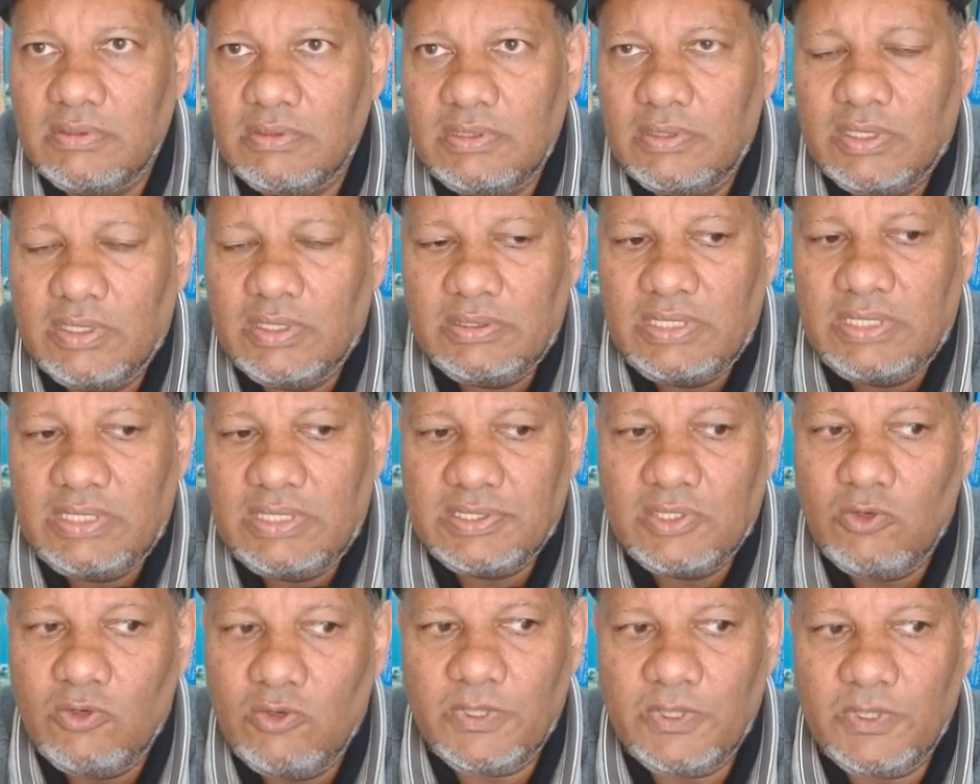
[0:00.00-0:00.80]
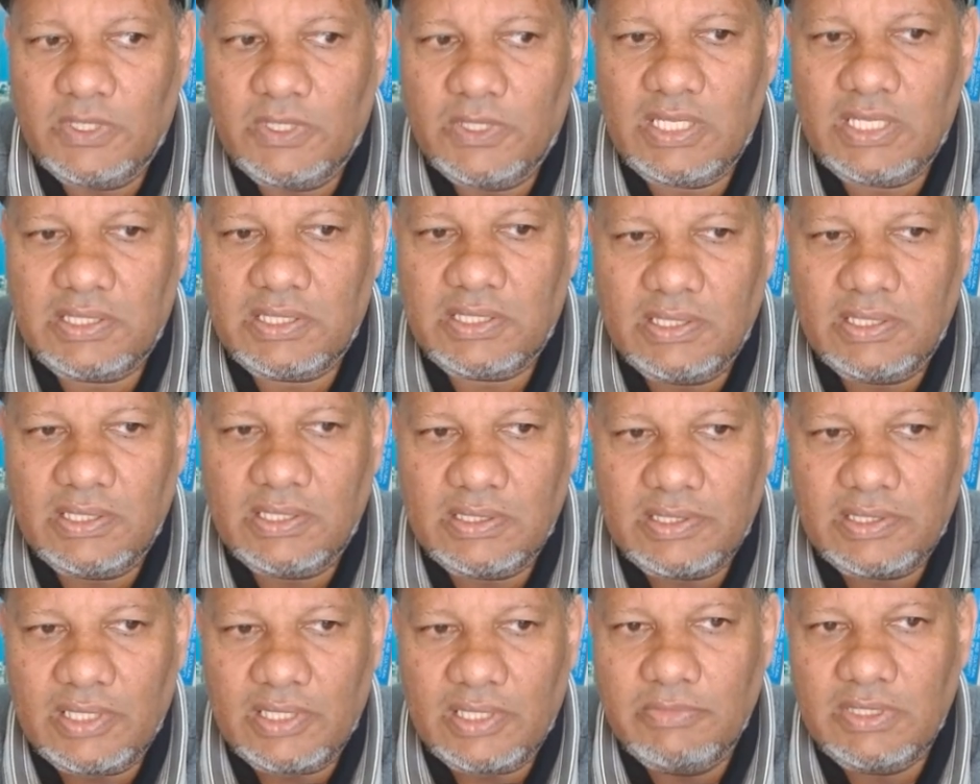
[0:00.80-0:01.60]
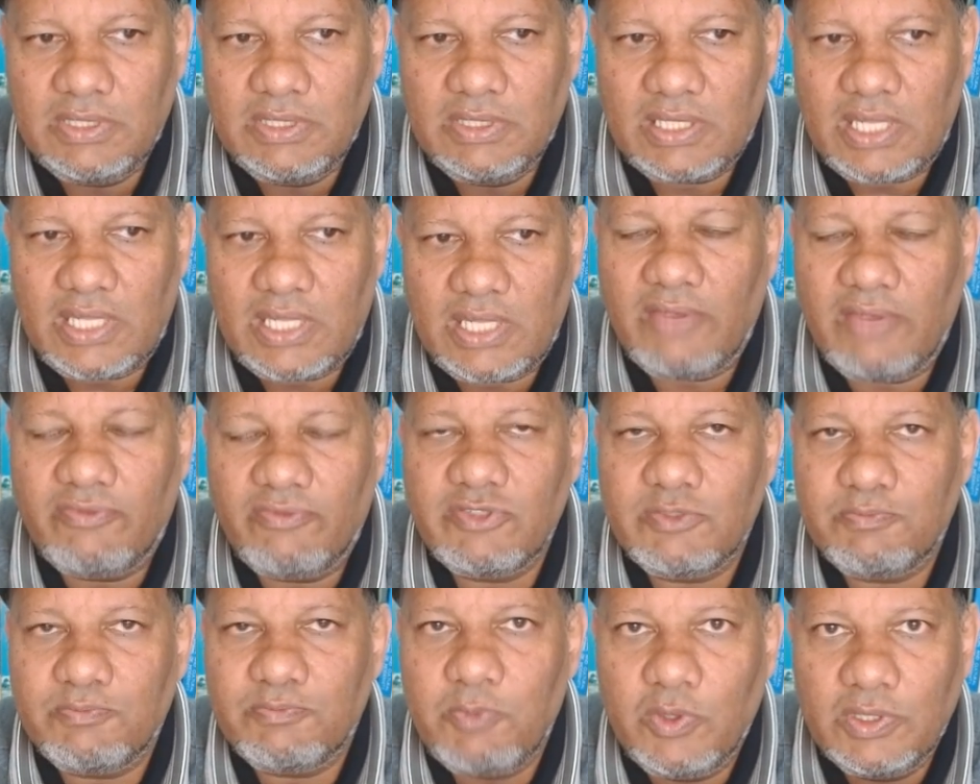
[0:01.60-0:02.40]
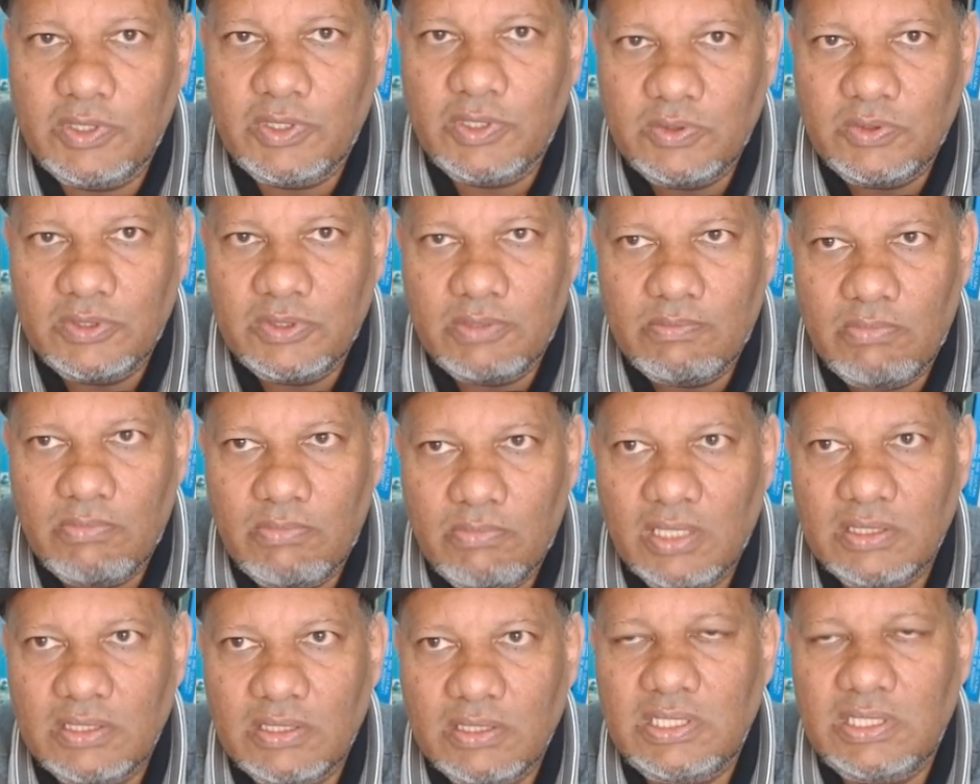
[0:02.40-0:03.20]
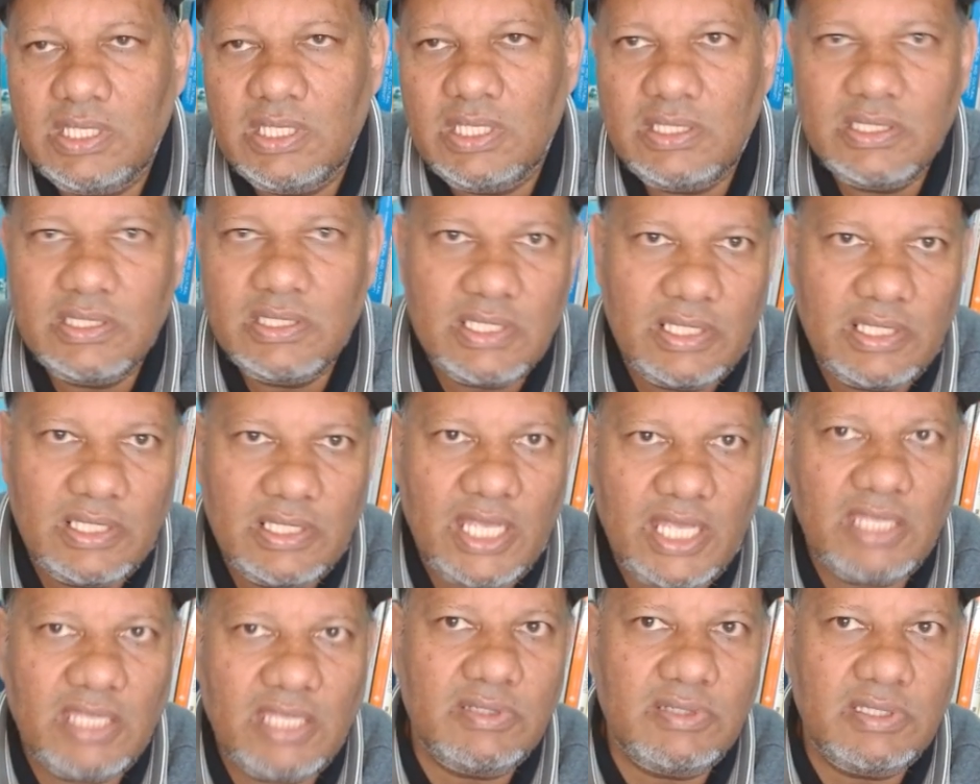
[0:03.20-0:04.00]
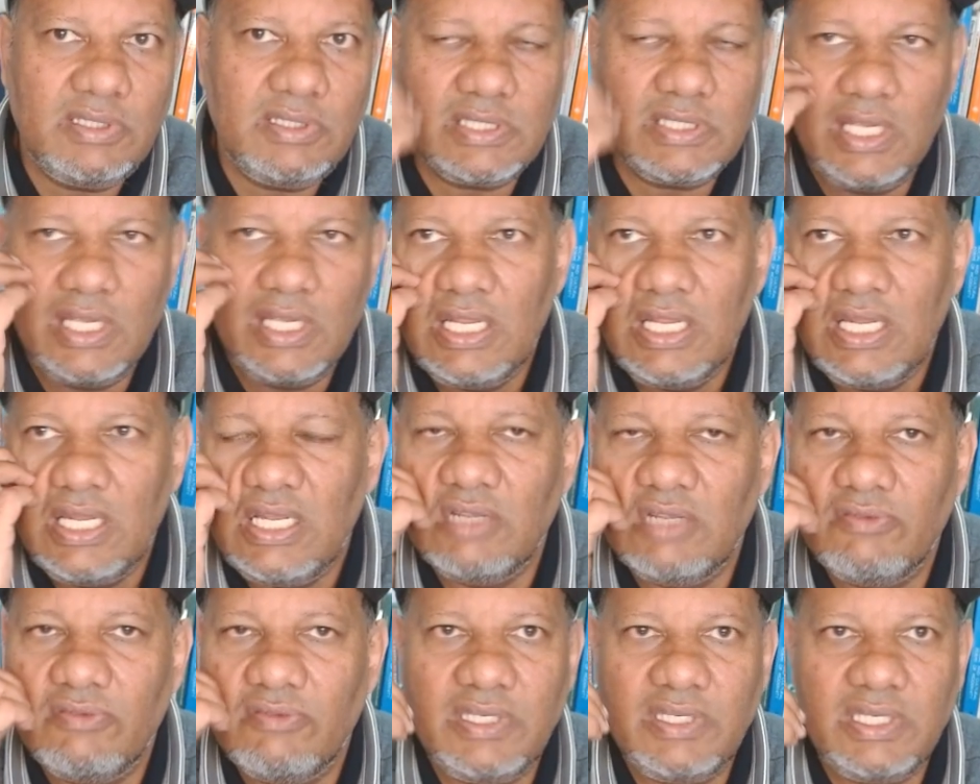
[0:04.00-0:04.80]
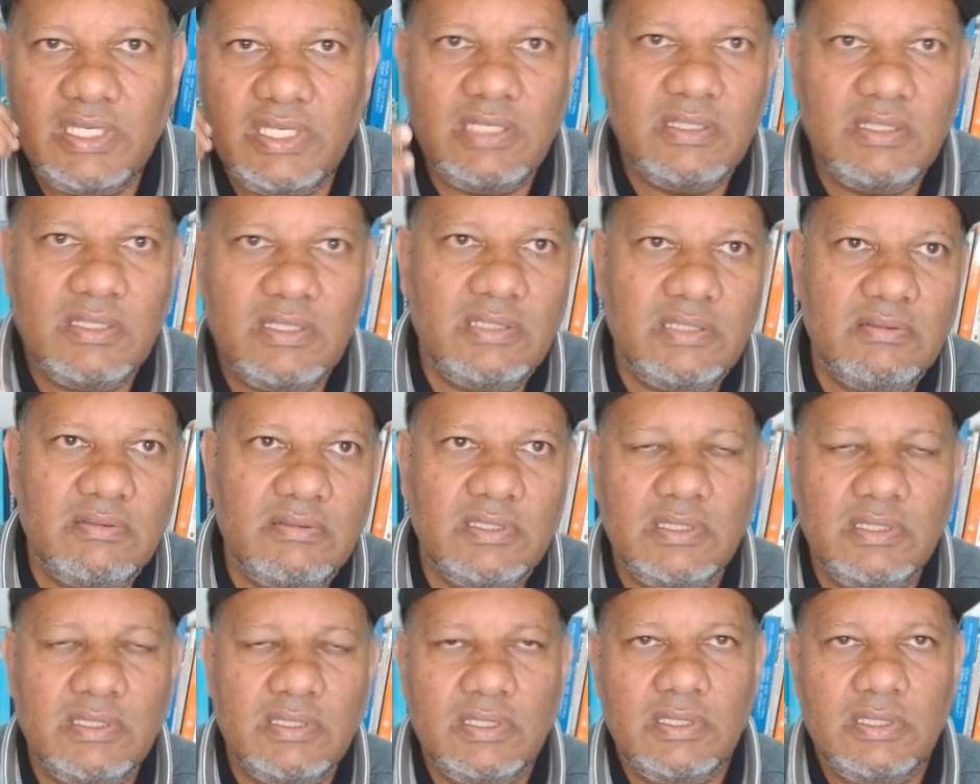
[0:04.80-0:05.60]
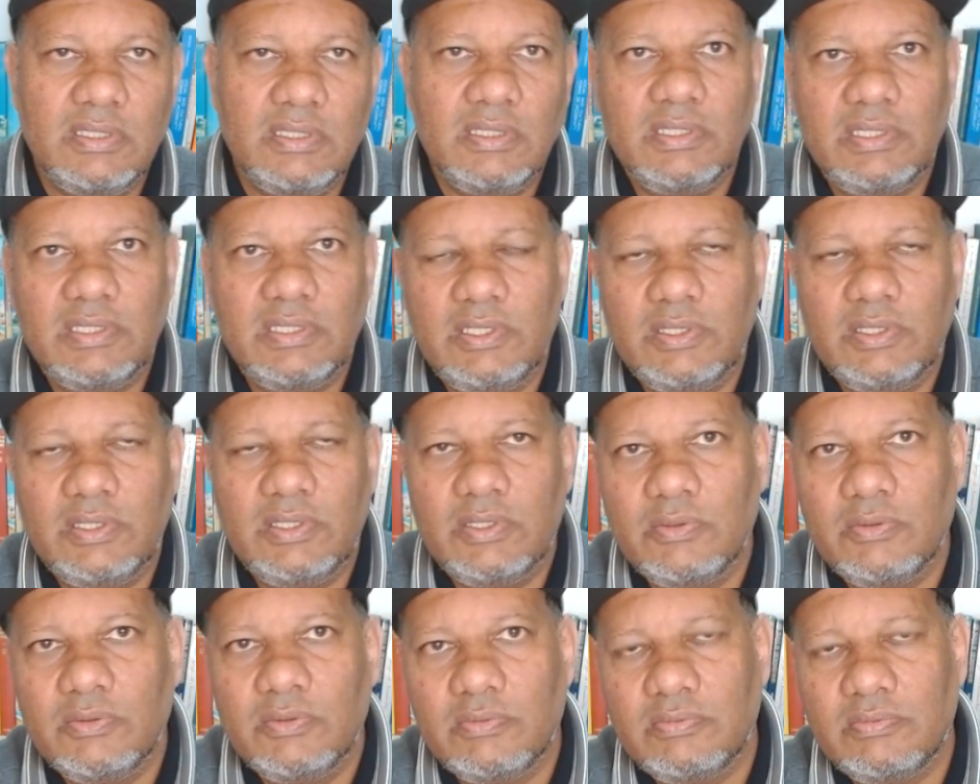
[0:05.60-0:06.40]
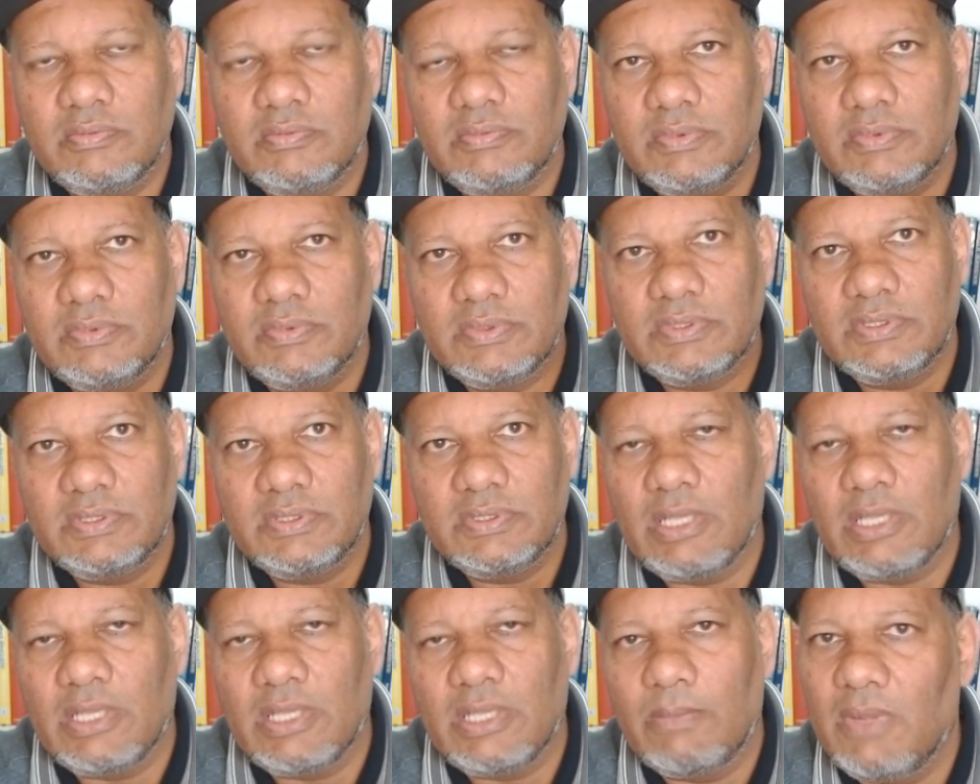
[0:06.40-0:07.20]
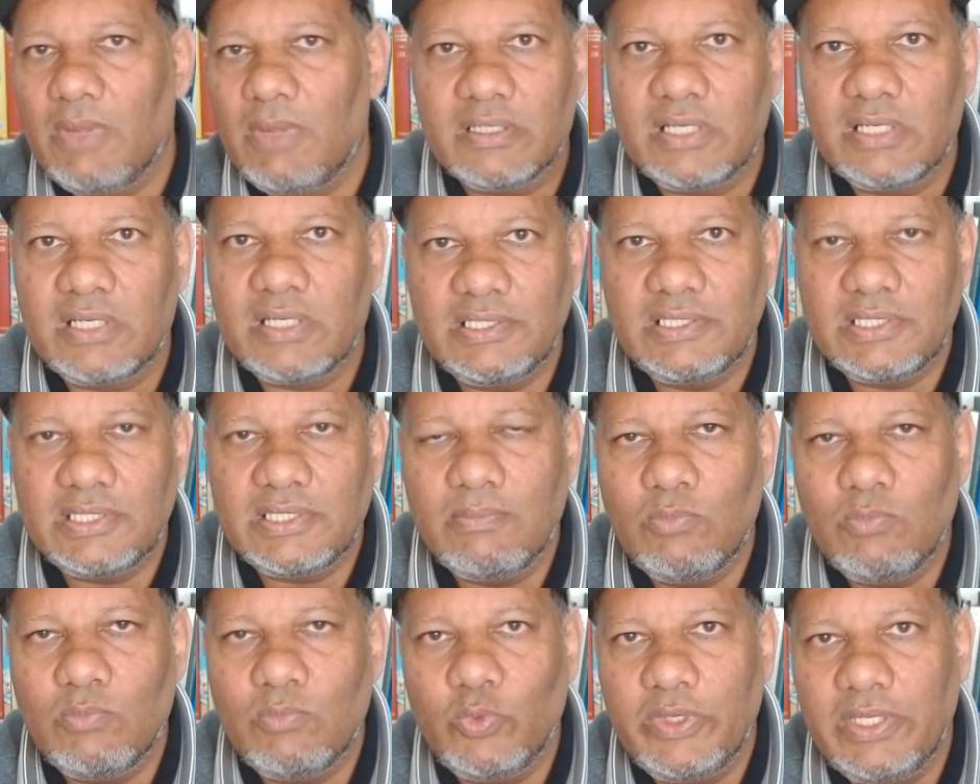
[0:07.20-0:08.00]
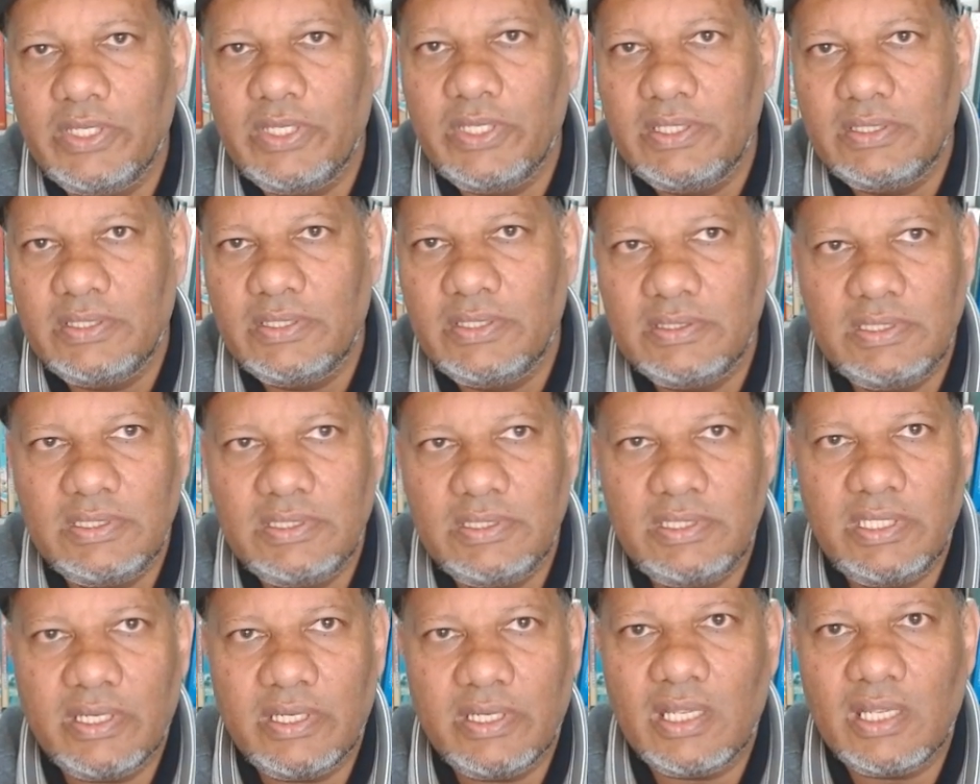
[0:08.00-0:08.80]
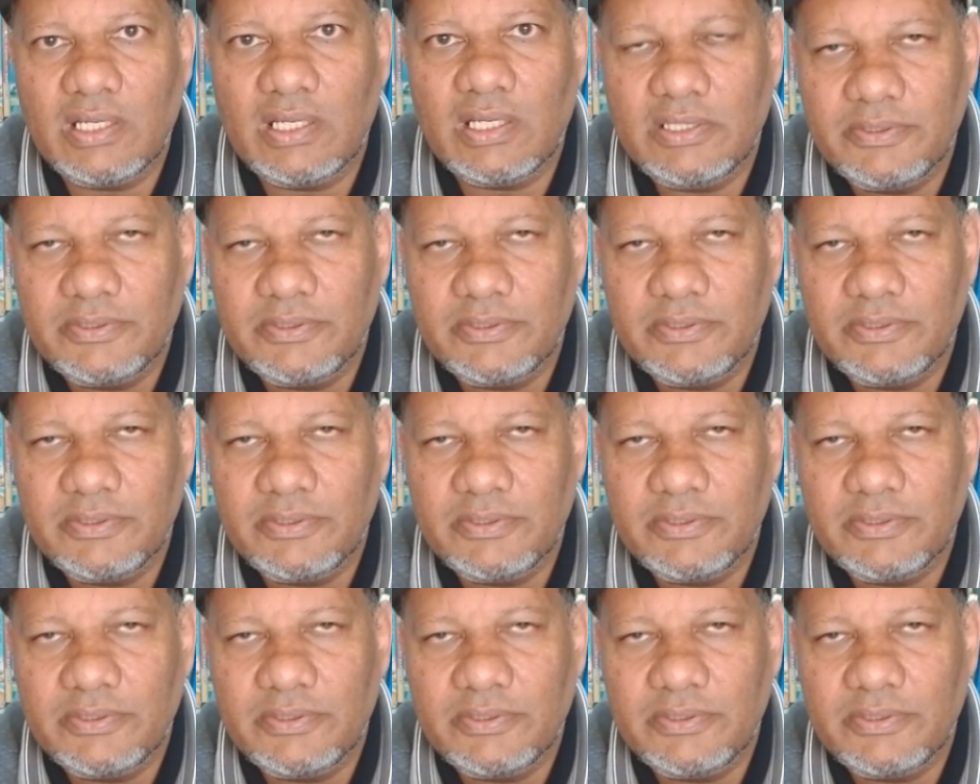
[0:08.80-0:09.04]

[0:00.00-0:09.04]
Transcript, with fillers: there's nobody that can tell me that I've spoken to the Mahdi and he's alive and he's living in, you know, Samarra somewhere in, in Iraq.